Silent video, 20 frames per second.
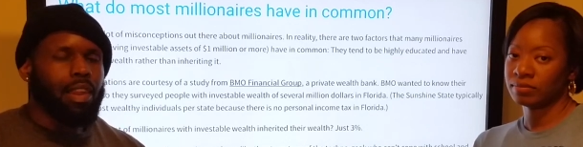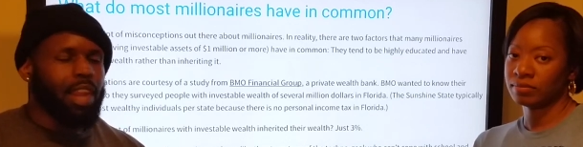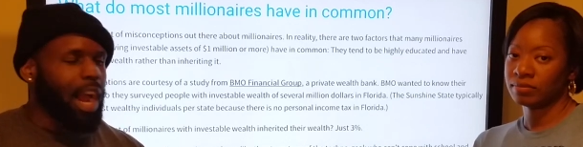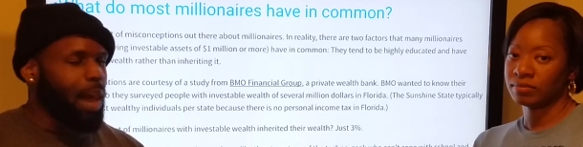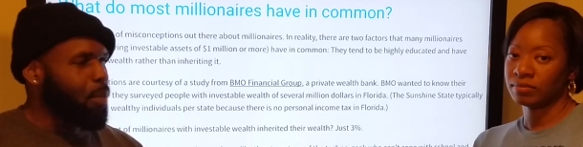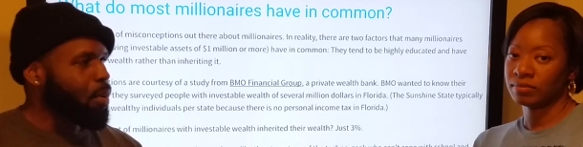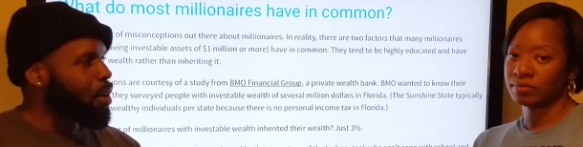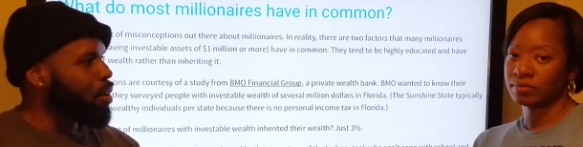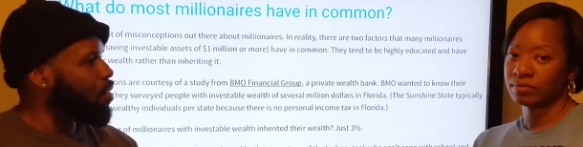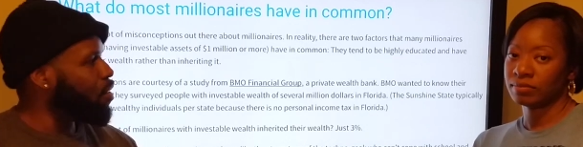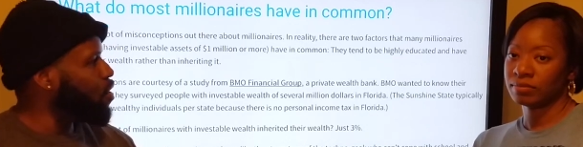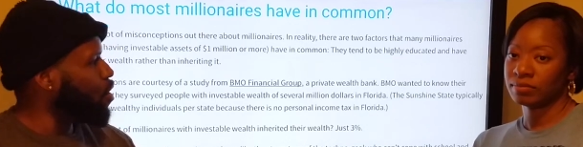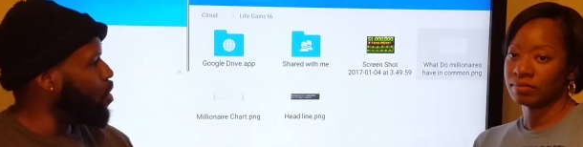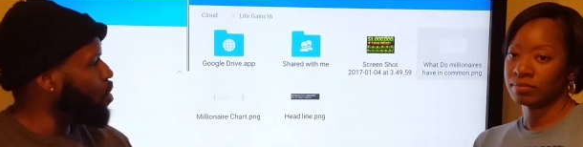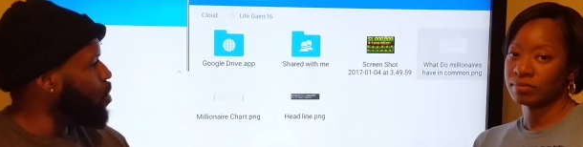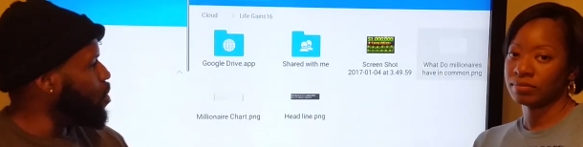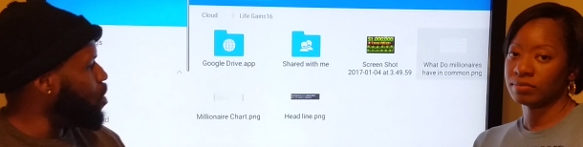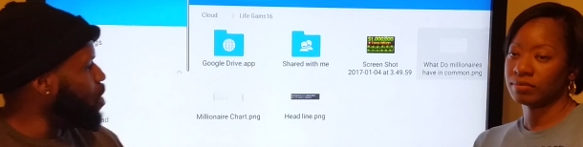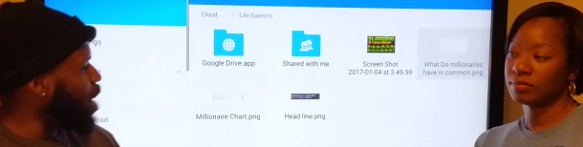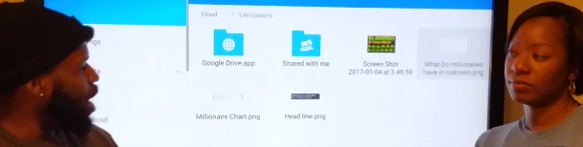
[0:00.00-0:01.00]
Speaker 1: Now we're going to show
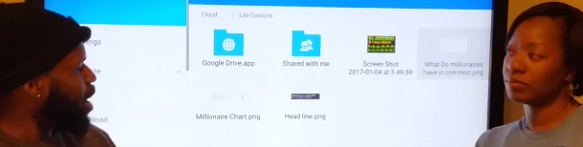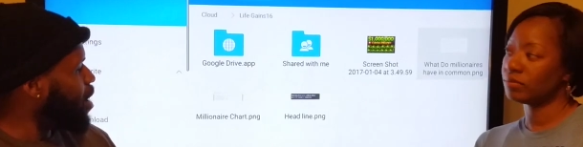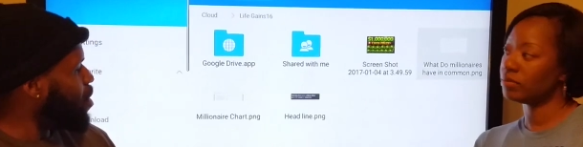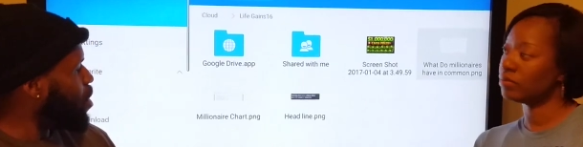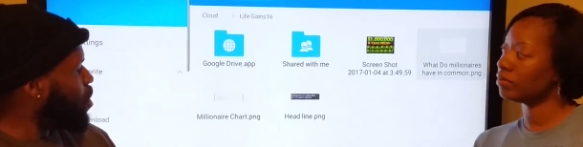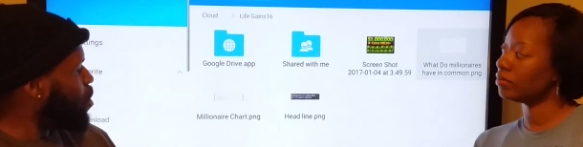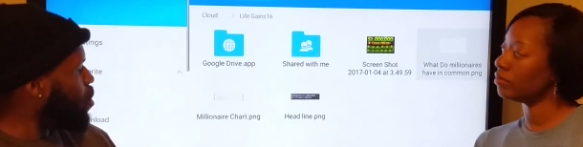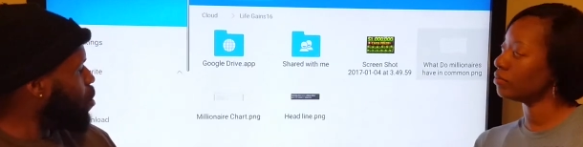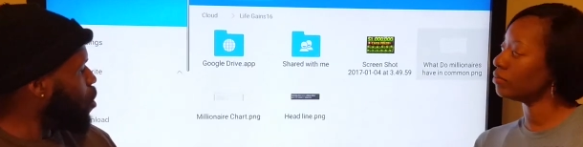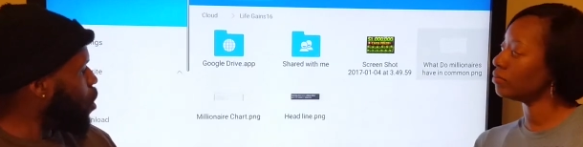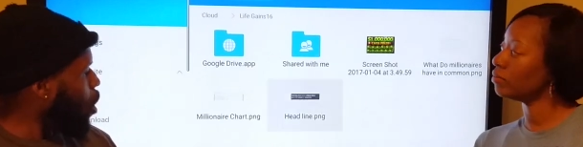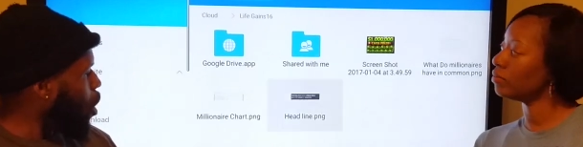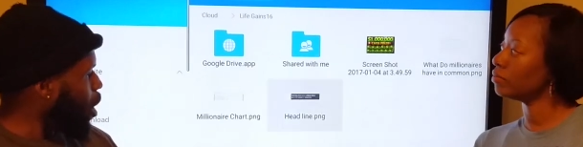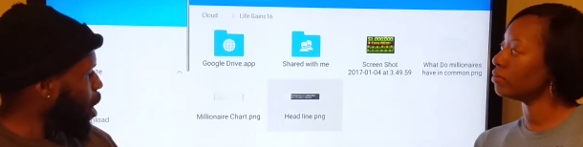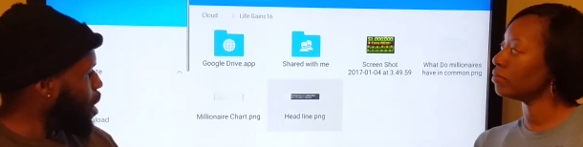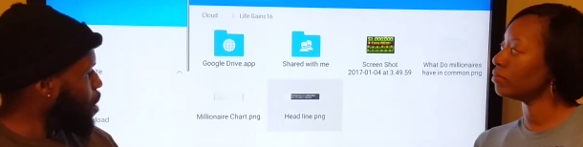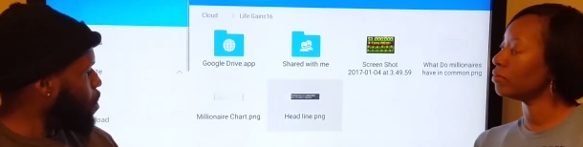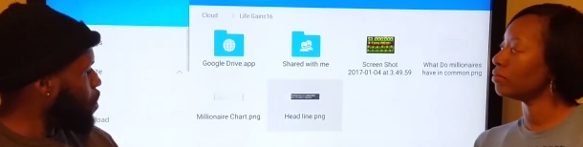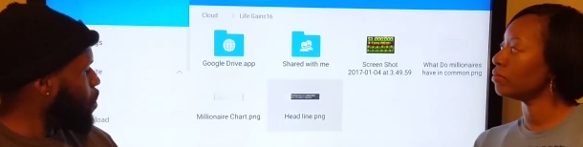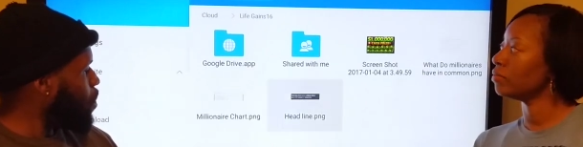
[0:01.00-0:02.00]
you guys a
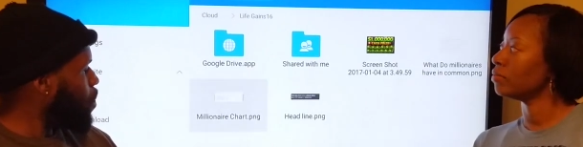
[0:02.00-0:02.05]
chart.